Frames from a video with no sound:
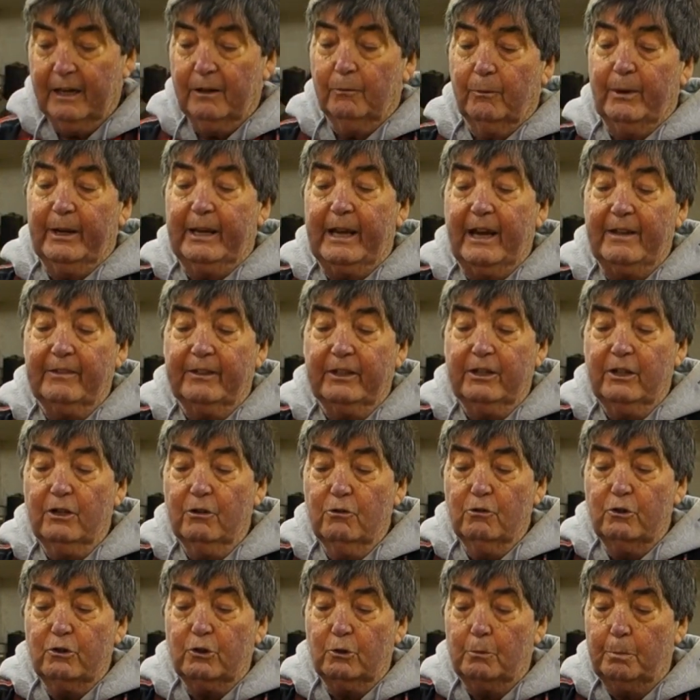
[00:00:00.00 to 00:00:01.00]
we get the
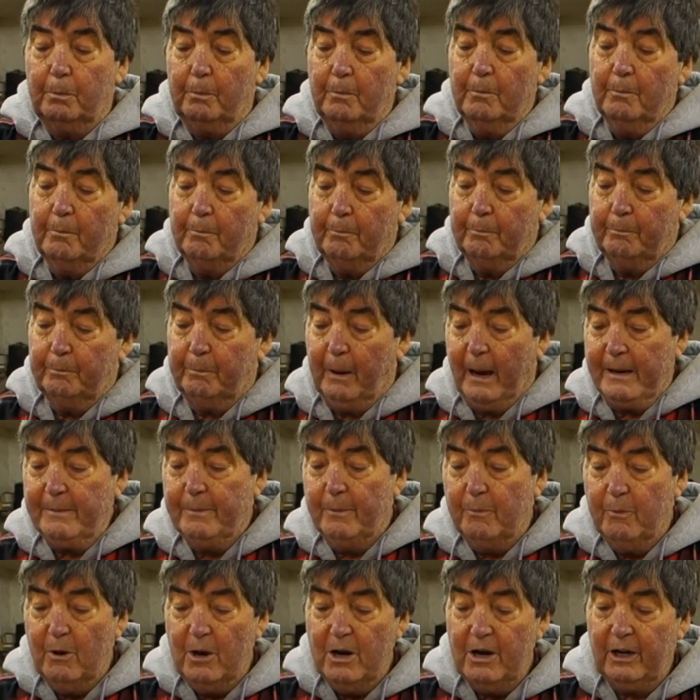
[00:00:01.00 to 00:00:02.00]
usual
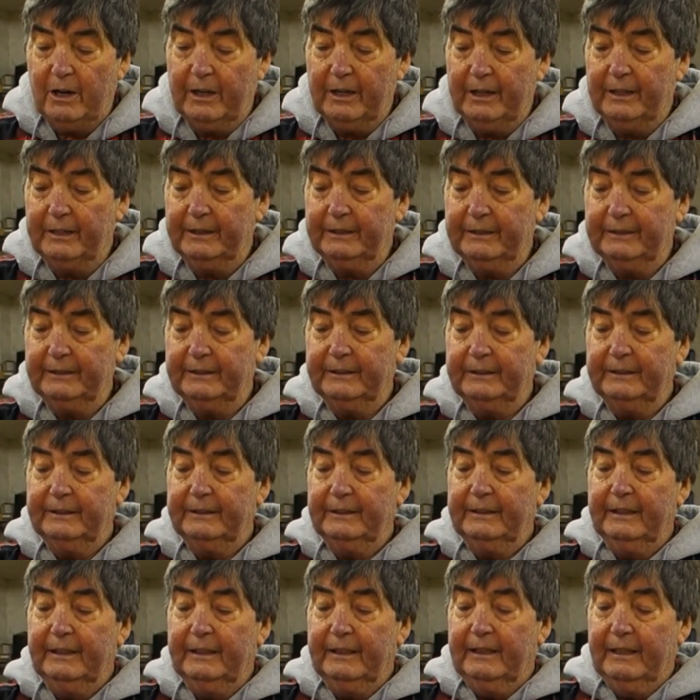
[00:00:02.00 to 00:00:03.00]
paperwork.
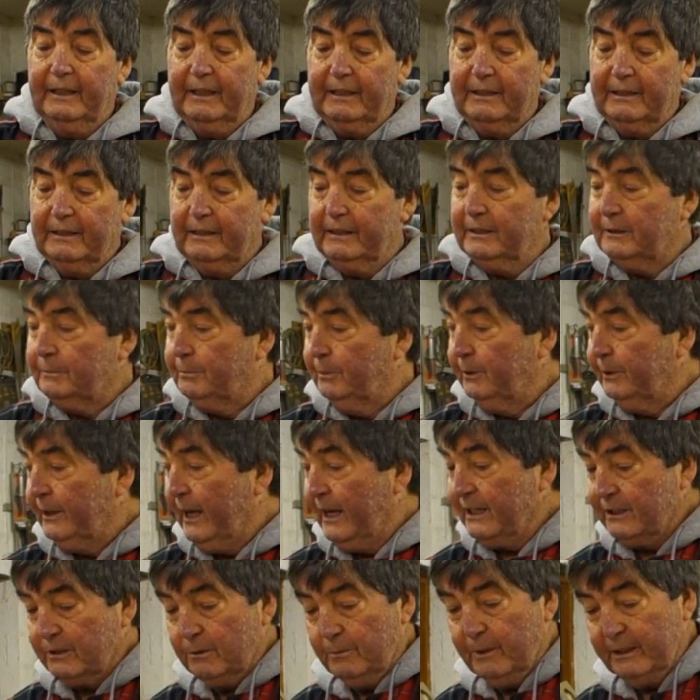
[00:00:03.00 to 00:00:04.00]
Let's put
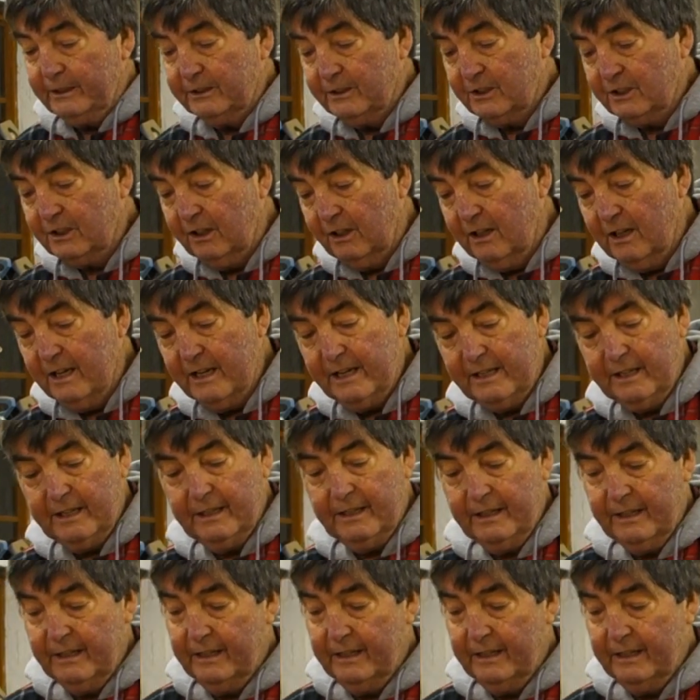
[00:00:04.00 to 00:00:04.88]
that to one side,